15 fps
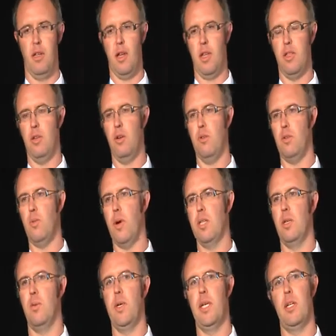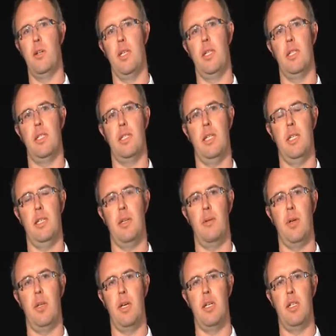And the novel way that we're looking
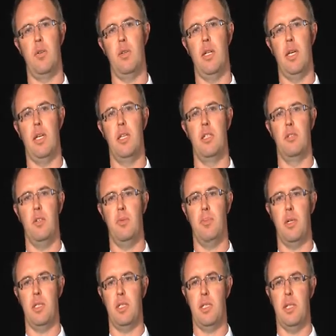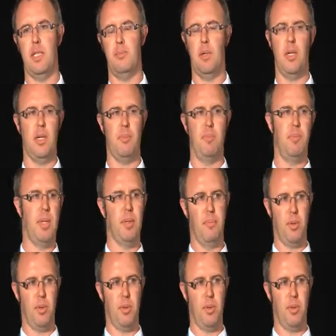at doing that is not by being